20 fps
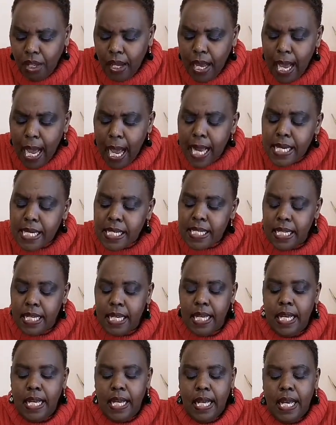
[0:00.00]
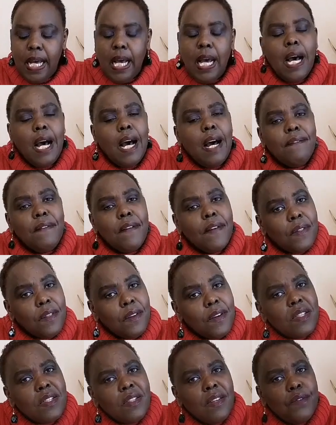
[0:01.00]
And for
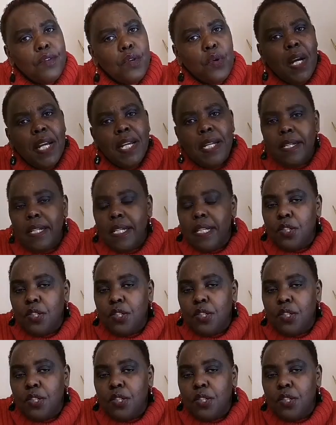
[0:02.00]
those of you who are in day